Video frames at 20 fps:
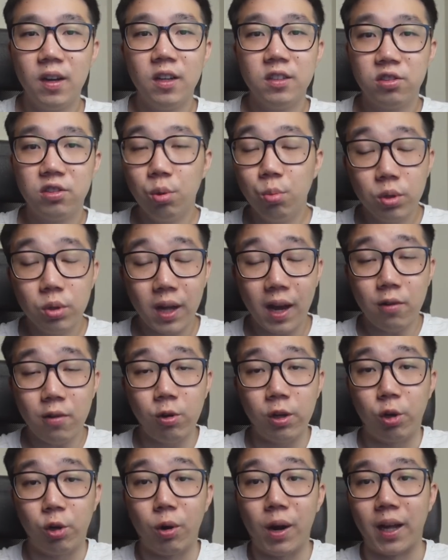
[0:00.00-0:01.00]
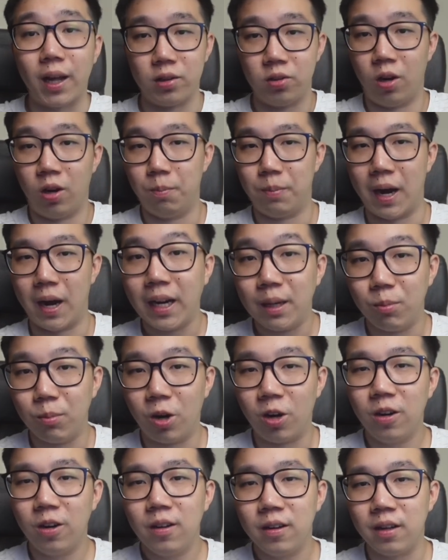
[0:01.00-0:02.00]
So would I regret not buying
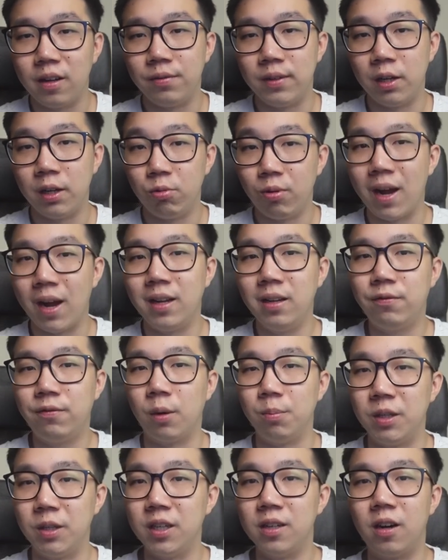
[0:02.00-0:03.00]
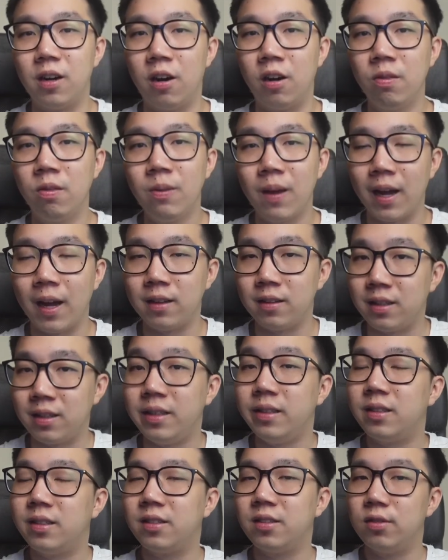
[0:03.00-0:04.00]
more if they rally from here on and
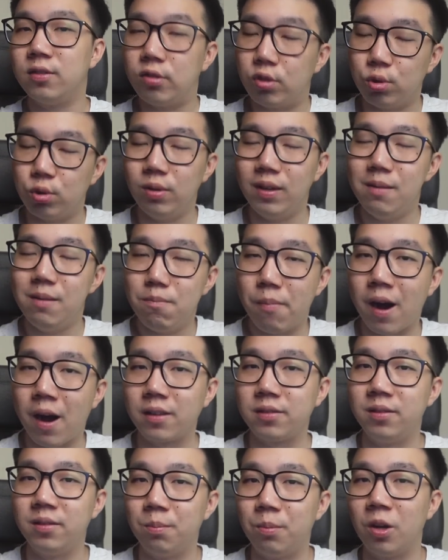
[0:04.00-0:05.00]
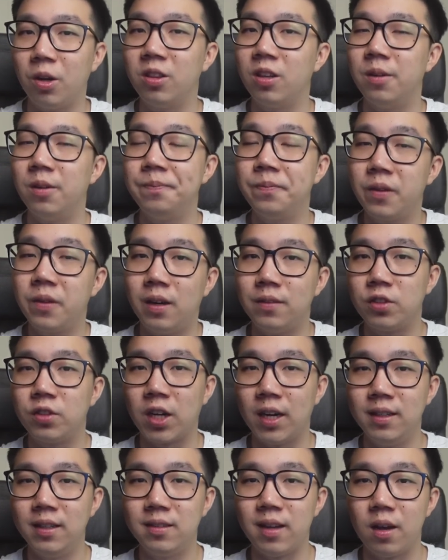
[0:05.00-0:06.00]
these truly marks the bottom of
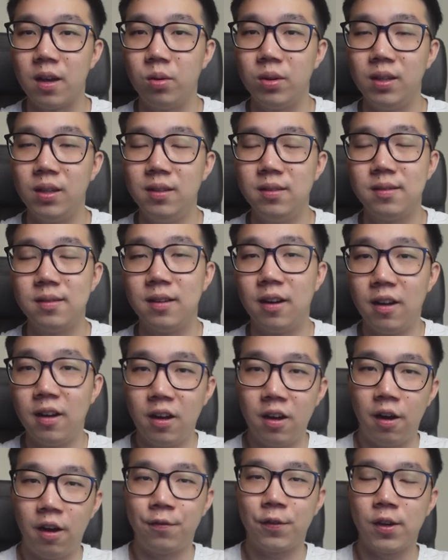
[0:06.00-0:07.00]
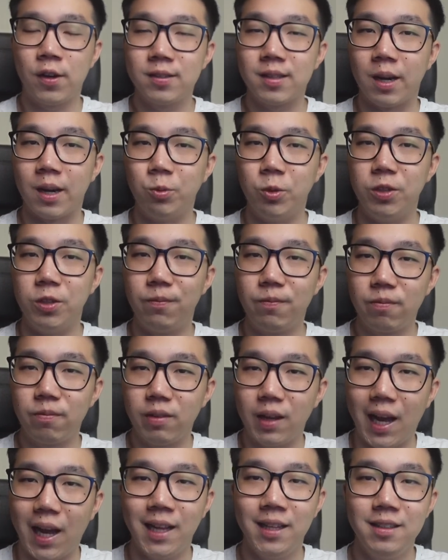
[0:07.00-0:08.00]
Chinese equities? Of course I would.
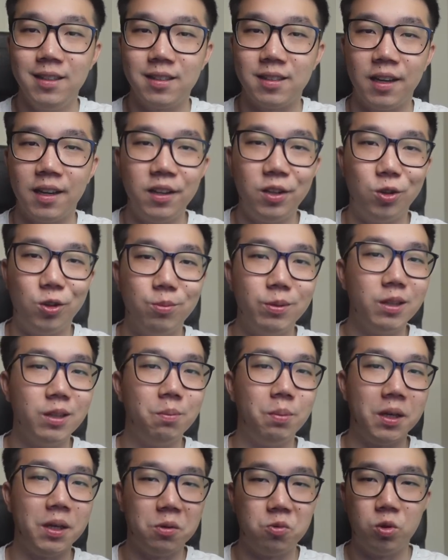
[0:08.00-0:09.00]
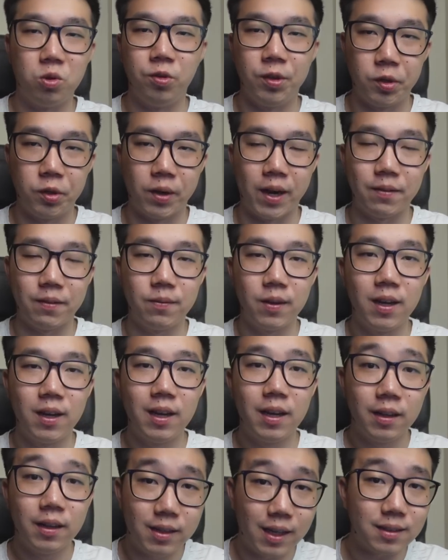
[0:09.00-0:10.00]
Any sane human being would regret.
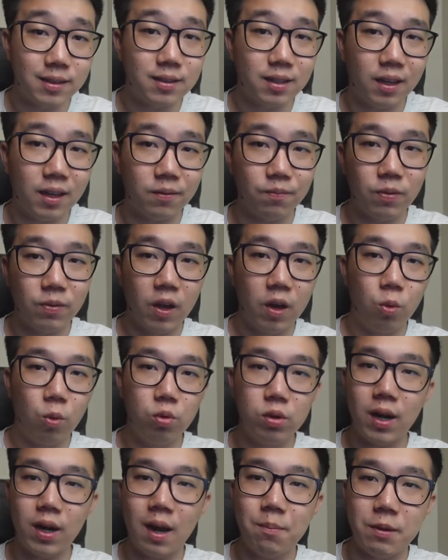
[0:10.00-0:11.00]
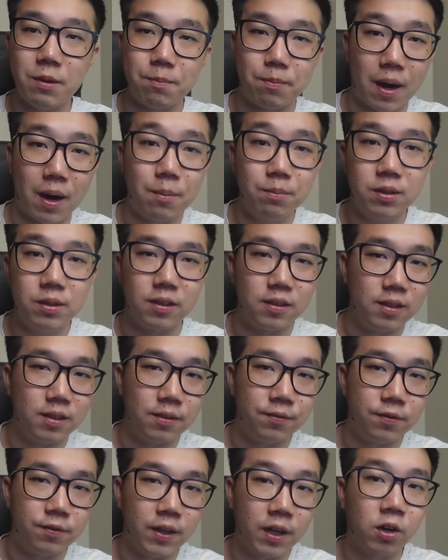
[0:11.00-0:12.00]
That said, would I be bummed
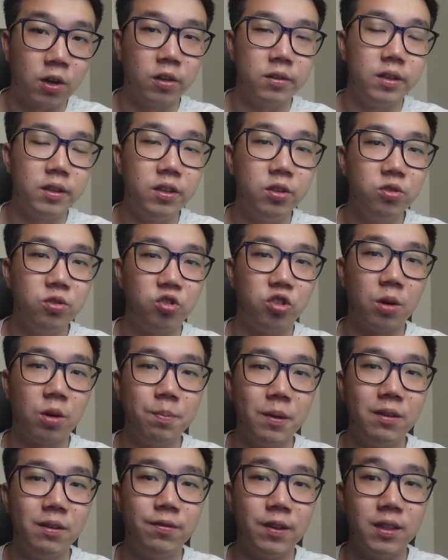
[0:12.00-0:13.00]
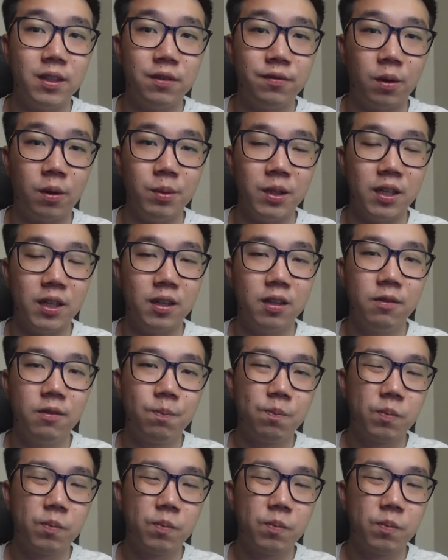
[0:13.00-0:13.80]
if it continues dropping further from here?